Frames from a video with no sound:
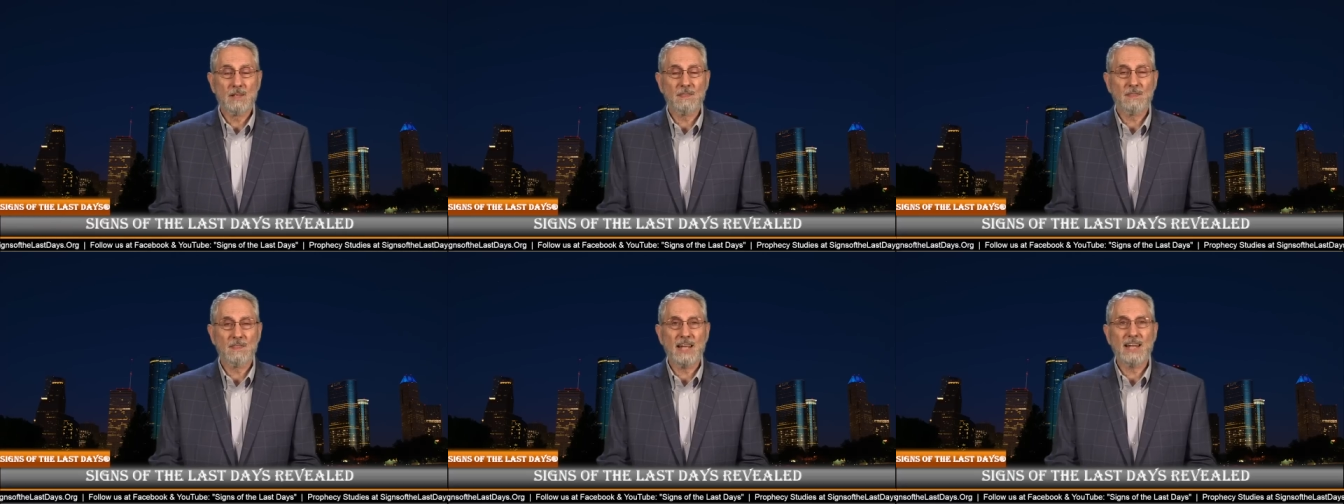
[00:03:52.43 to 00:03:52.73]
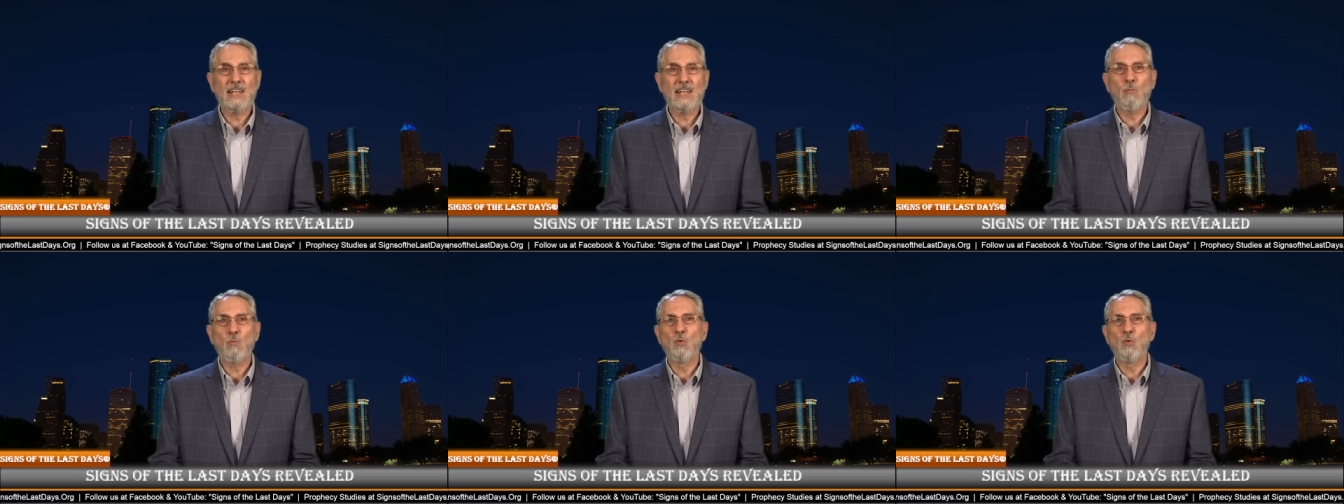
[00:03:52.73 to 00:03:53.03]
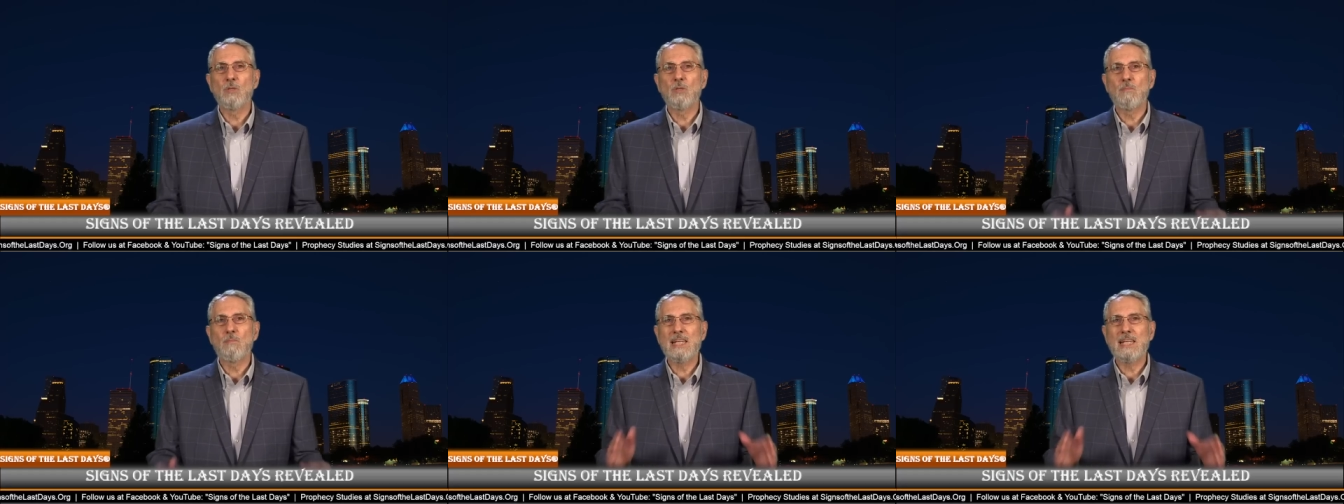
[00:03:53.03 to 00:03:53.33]
that it
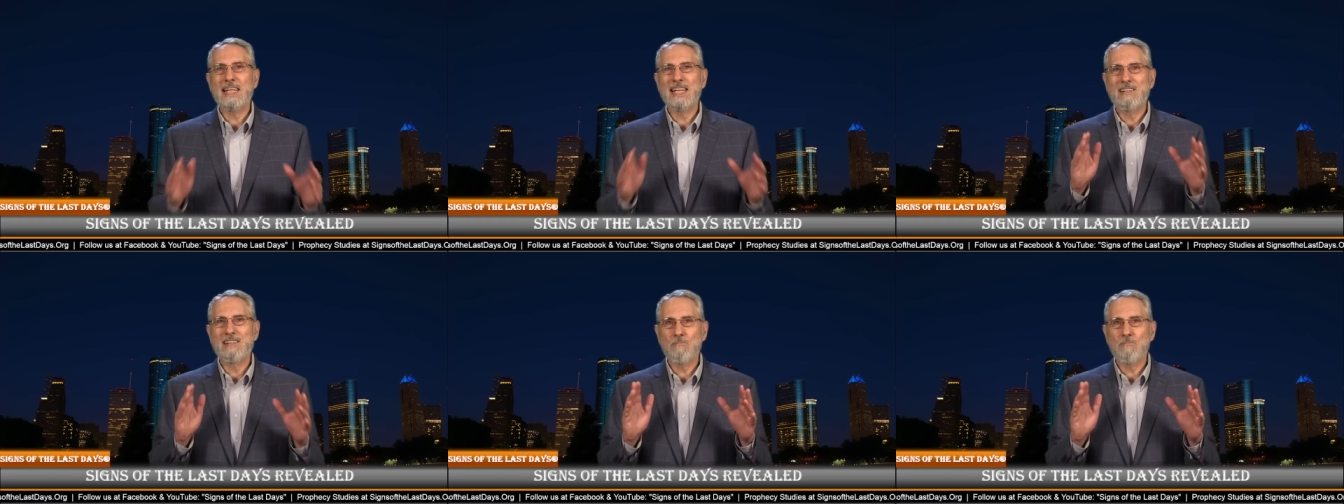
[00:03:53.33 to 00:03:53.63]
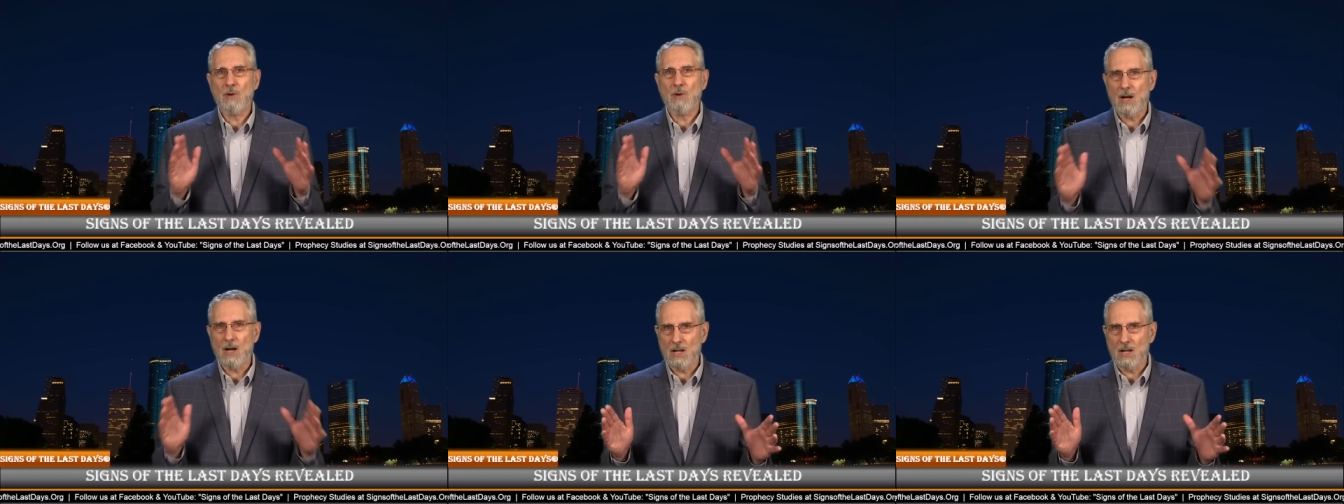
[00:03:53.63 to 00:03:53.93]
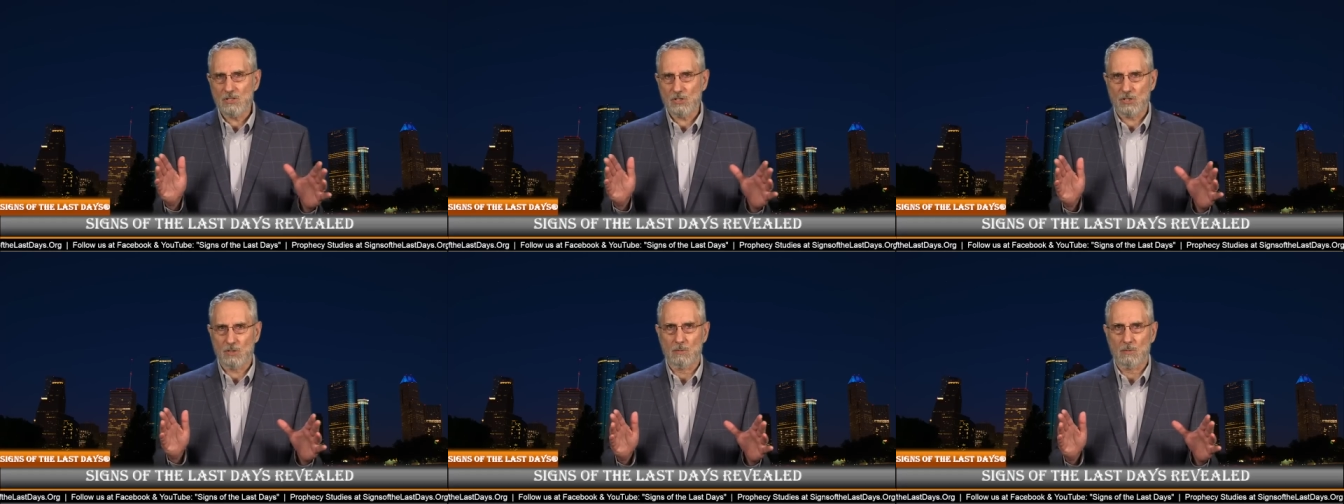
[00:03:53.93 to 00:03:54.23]
would be
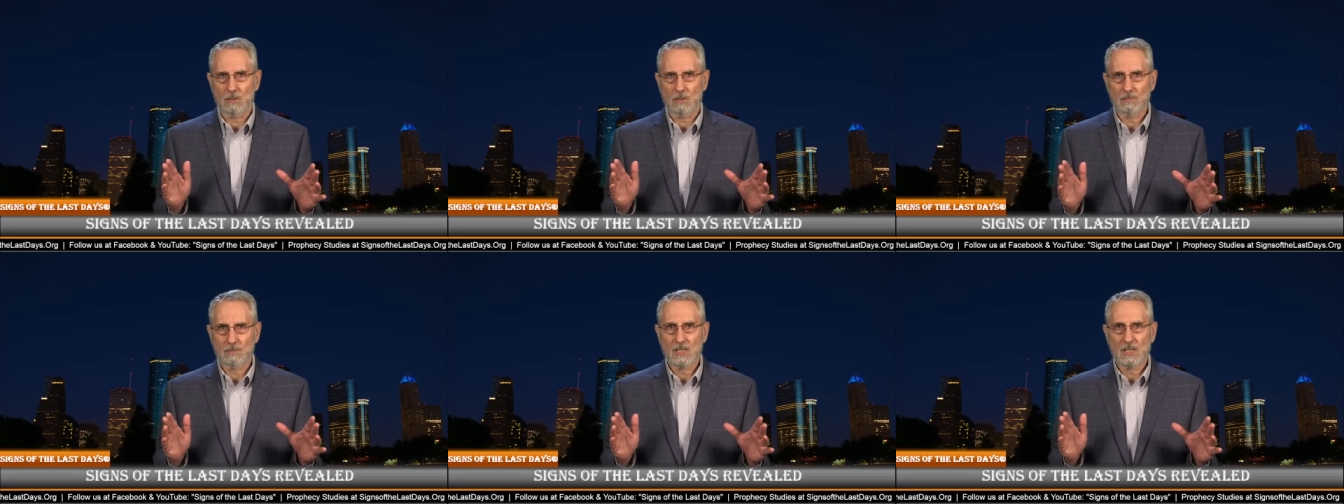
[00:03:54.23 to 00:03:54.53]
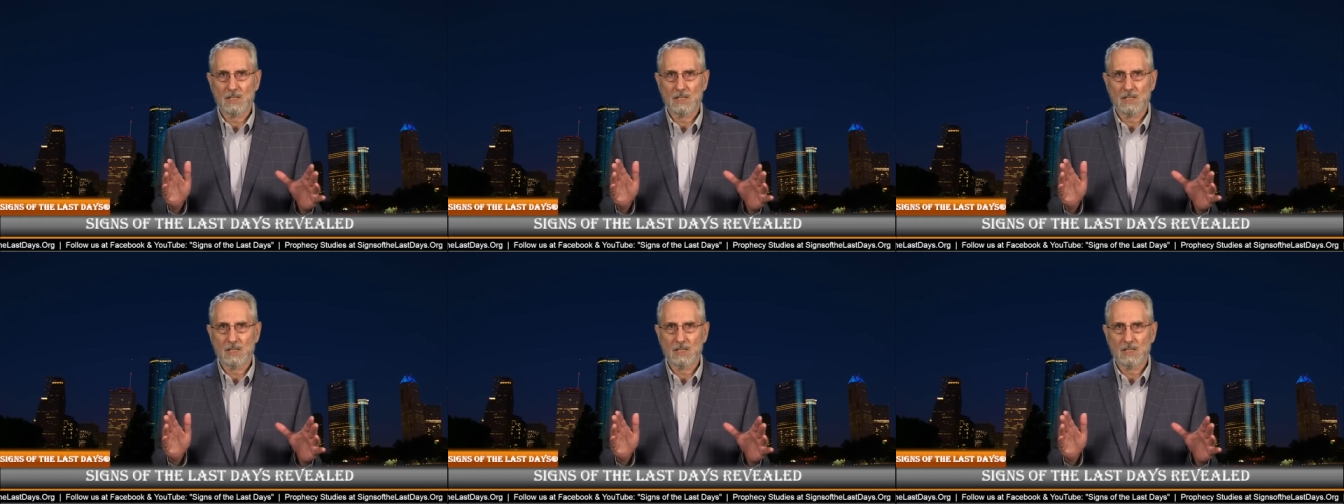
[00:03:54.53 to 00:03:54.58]
impossible